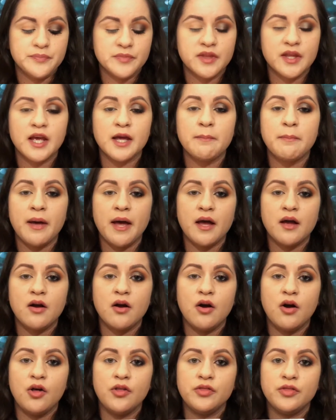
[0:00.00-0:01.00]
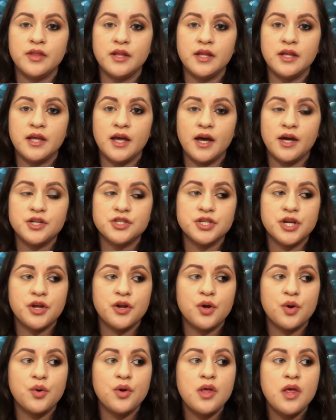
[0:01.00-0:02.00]
kickback on the
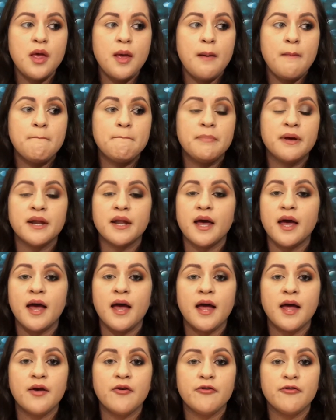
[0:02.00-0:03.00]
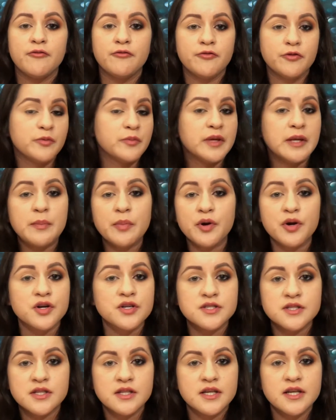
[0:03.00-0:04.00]
eyeshadow, but for me
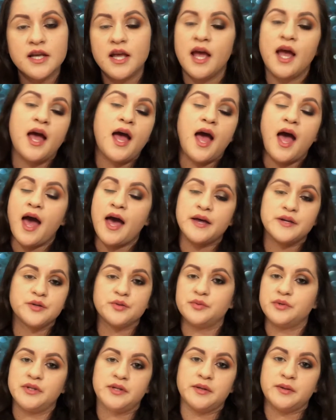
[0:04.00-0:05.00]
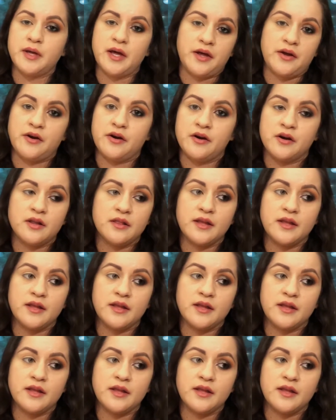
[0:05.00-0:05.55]
personally, I don't really care.